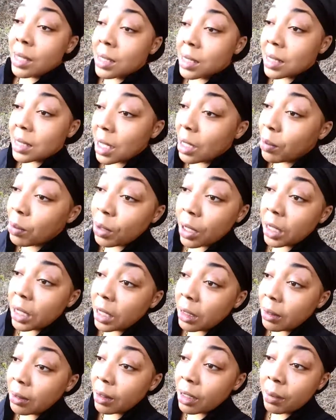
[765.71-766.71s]
Your skin will
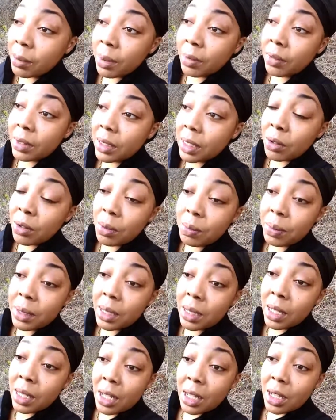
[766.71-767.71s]
clear up. Everything will
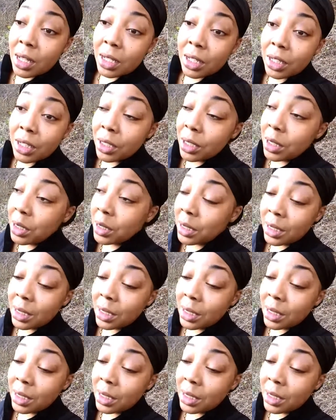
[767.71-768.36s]
be good.